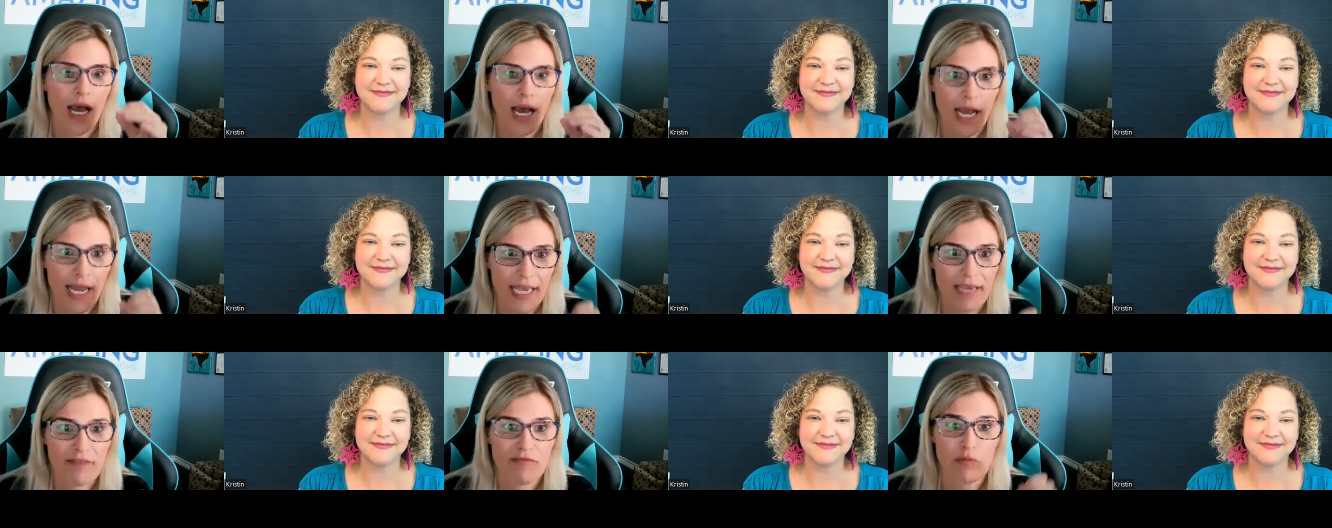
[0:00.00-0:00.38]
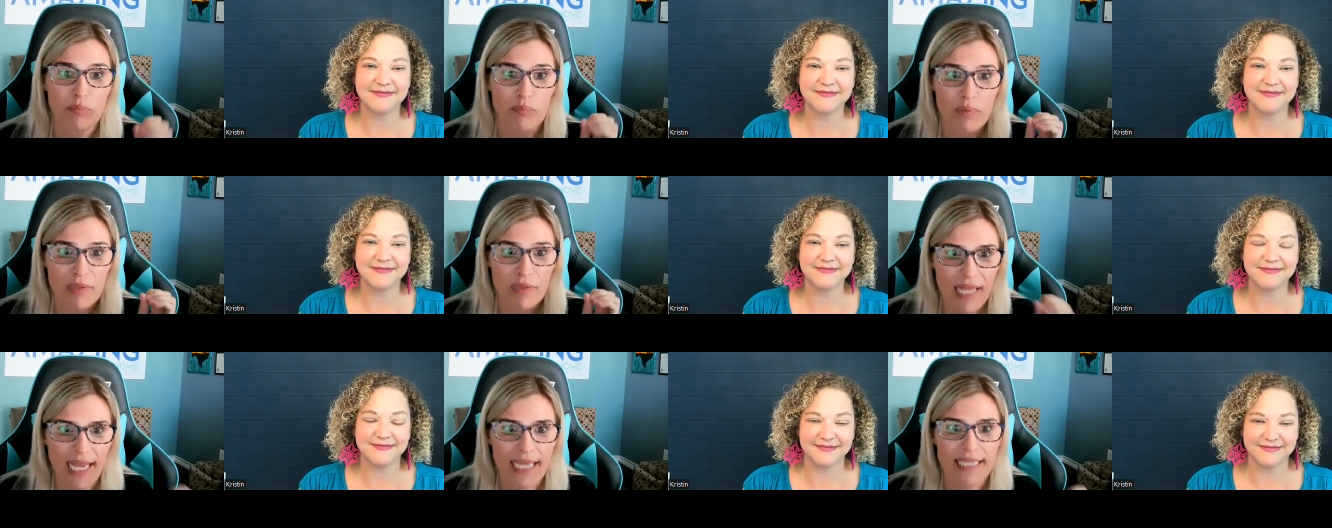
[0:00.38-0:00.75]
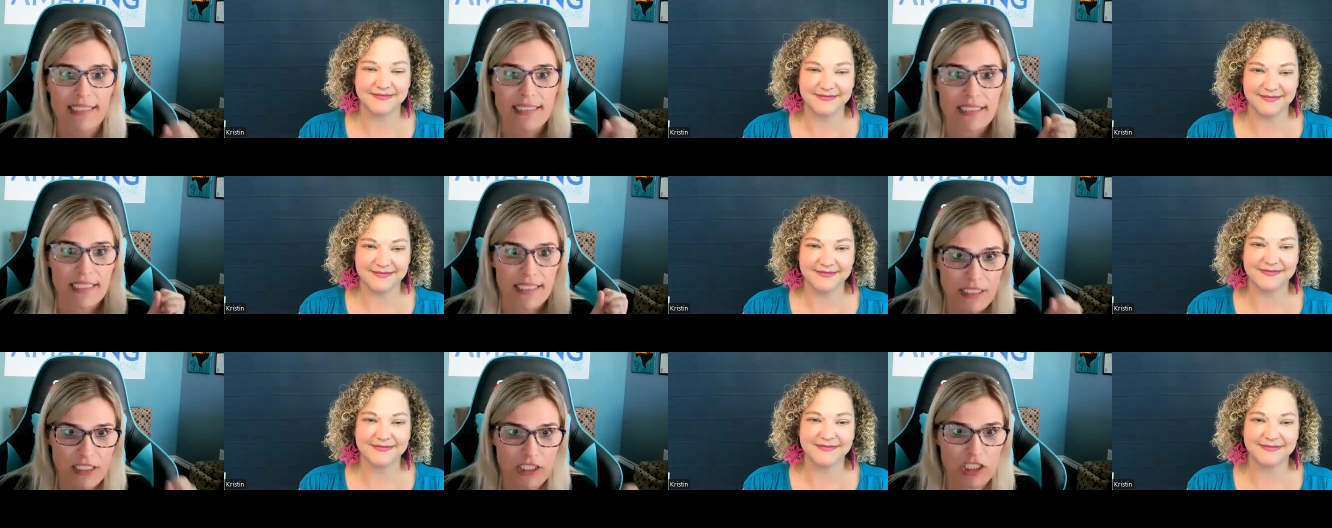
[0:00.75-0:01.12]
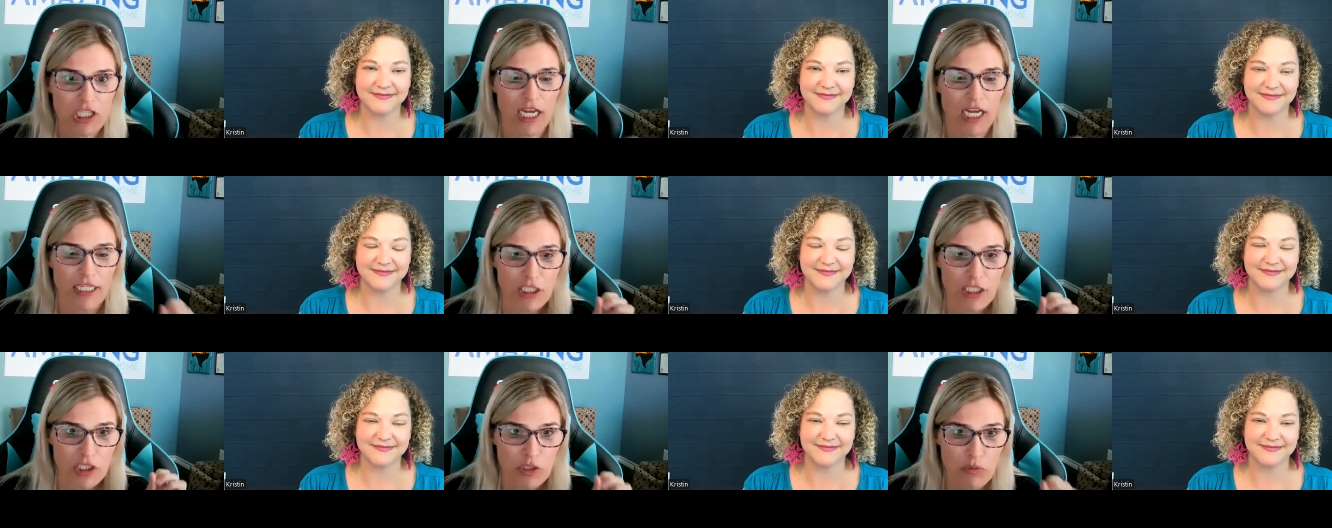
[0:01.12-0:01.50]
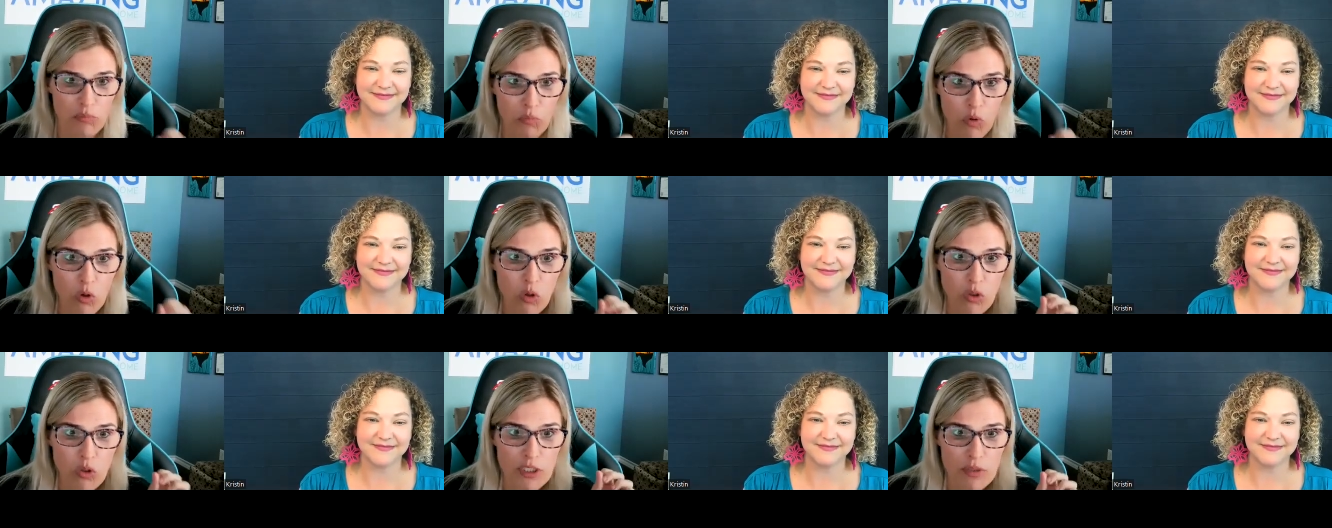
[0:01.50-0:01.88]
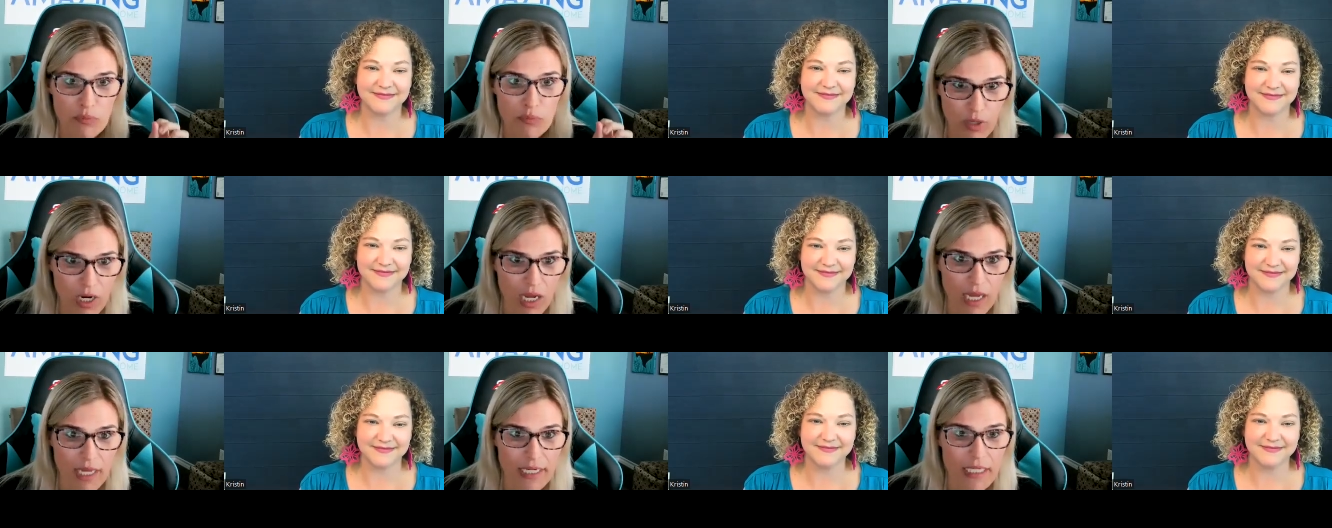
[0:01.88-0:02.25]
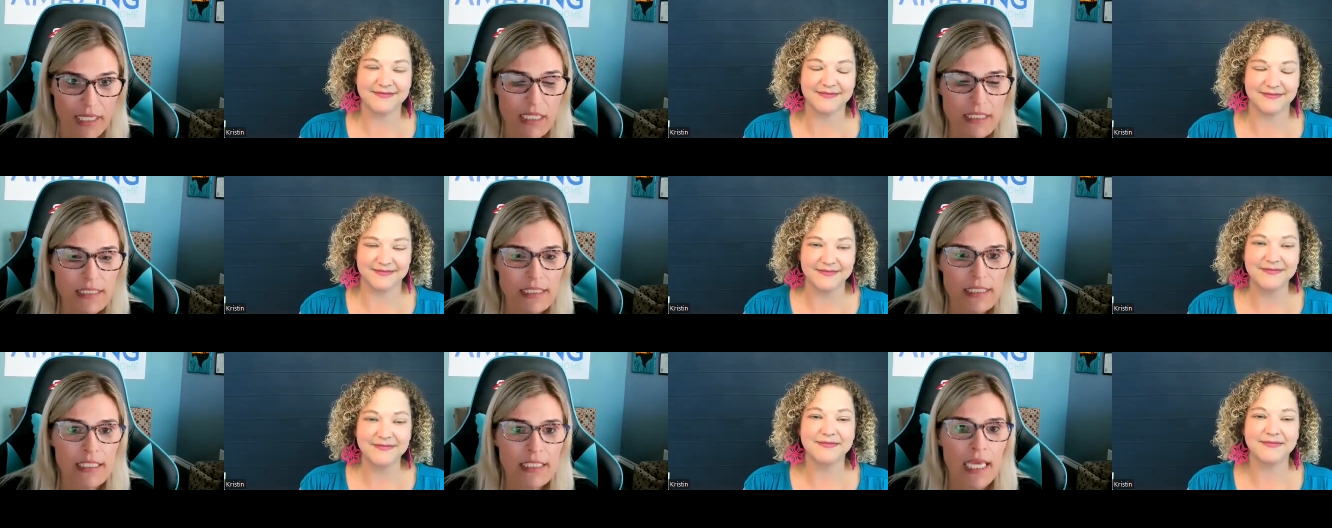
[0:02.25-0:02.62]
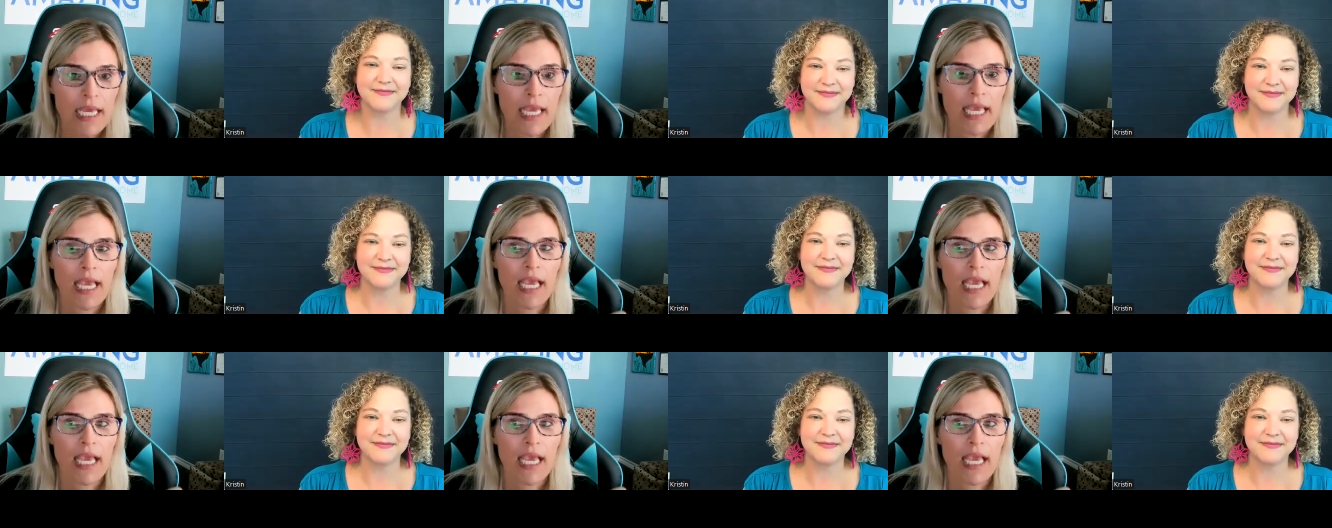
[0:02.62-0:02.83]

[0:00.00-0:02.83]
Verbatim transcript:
Speaker 1: i have a plastic injection molded product